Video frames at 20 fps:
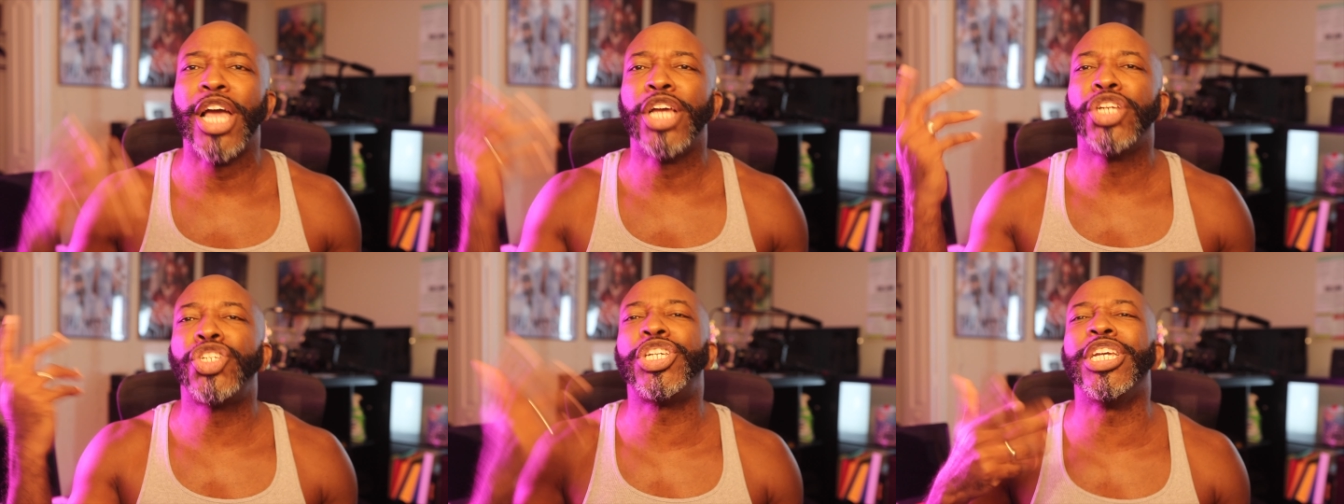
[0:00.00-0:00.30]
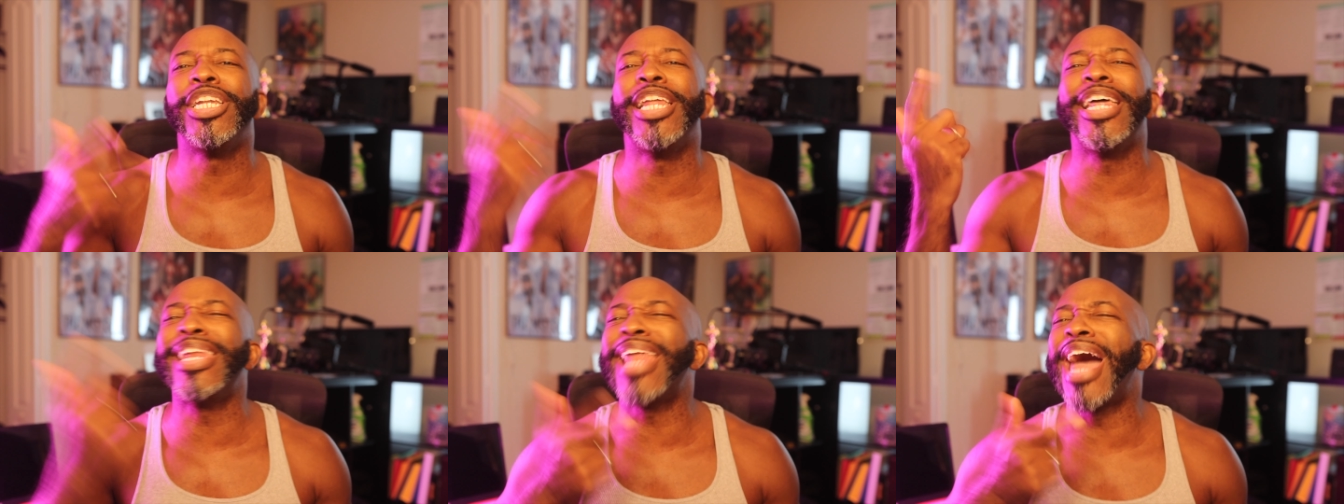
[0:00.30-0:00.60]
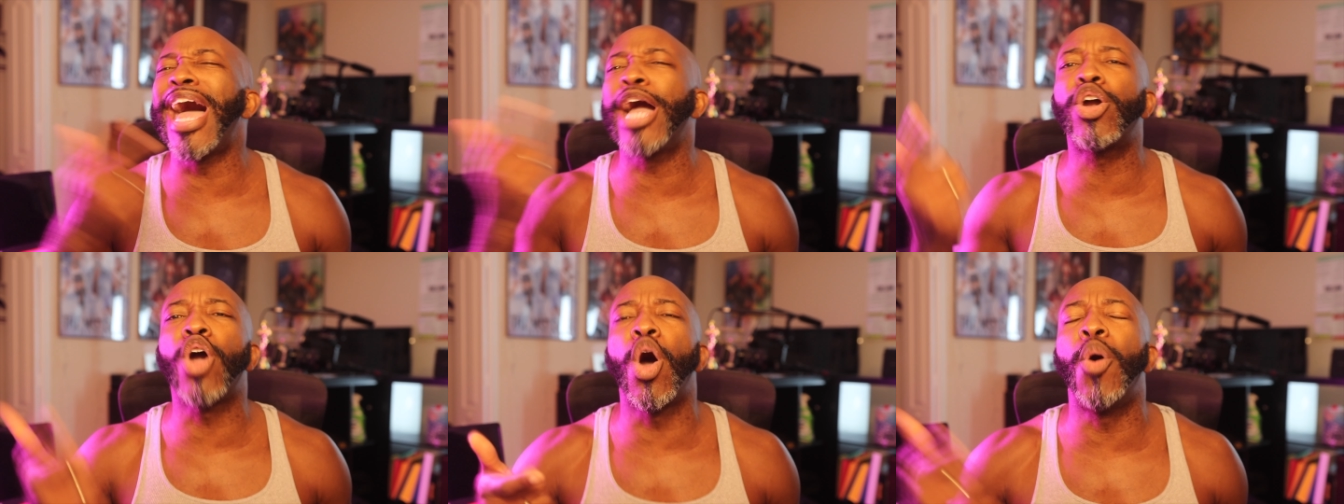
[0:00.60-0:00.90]
She did
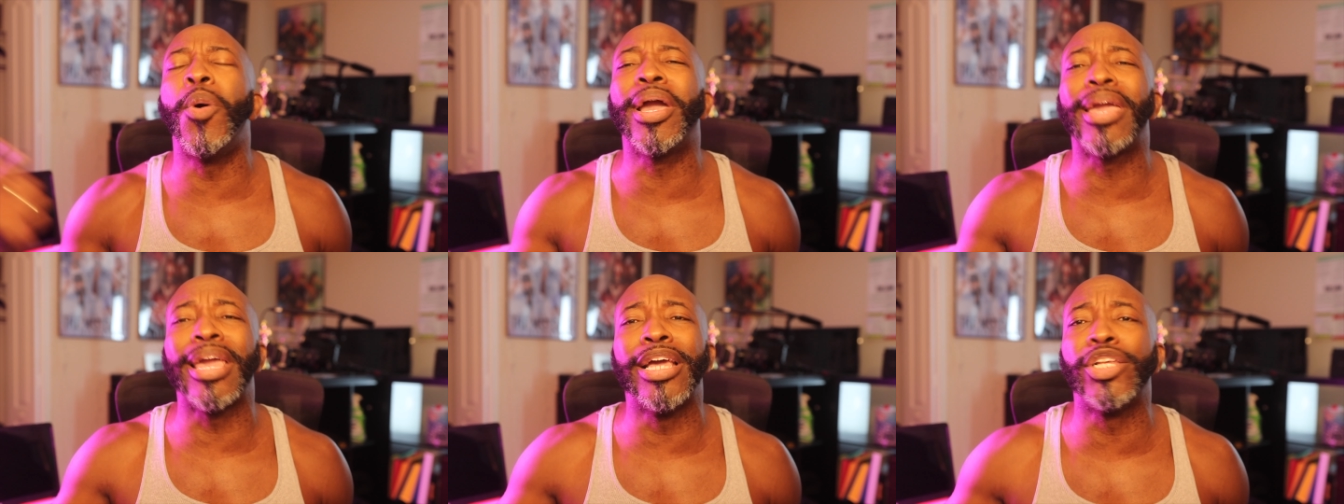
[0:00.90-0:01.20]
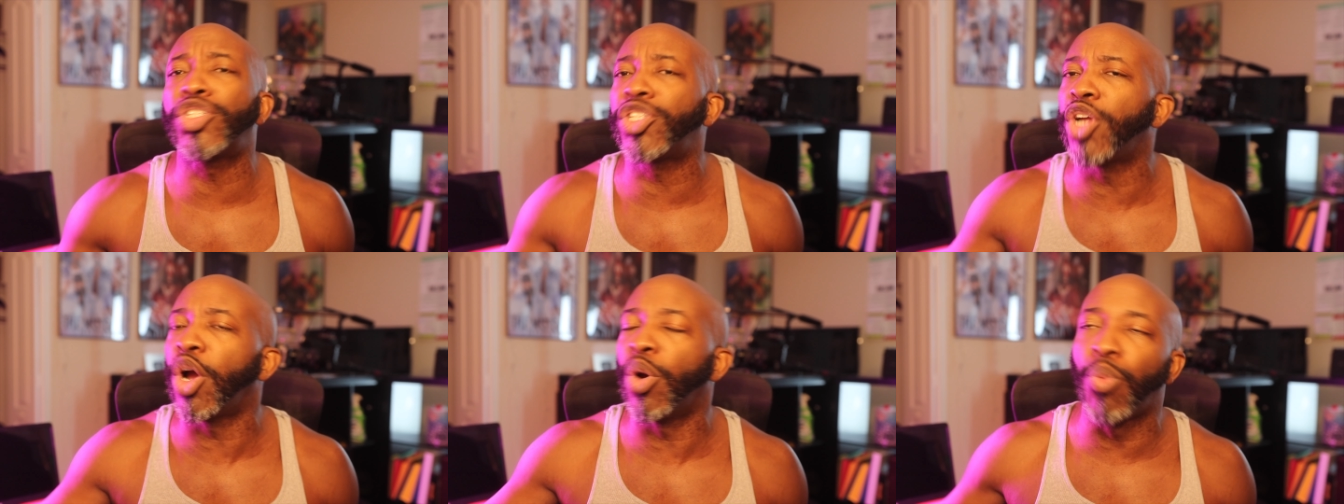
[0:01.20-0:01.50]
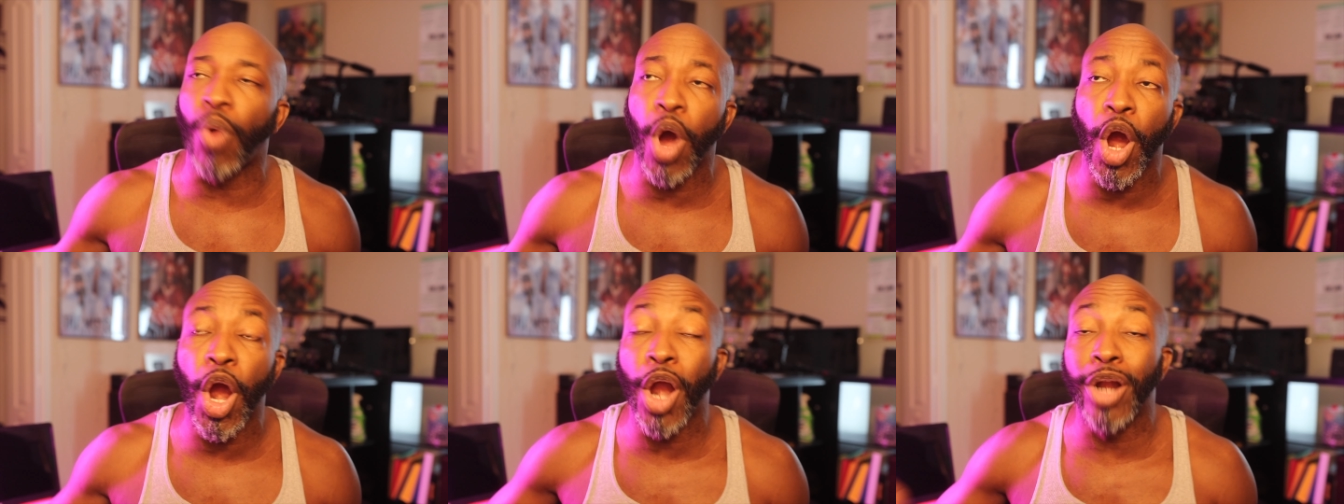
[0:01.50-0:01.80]
not go against her
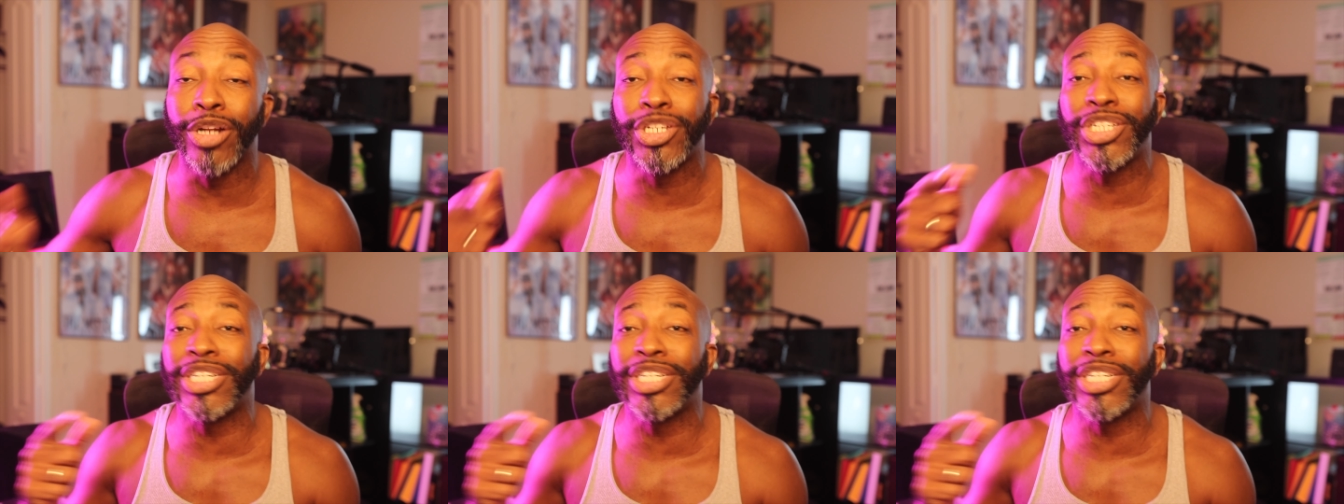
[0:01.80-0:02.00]
word.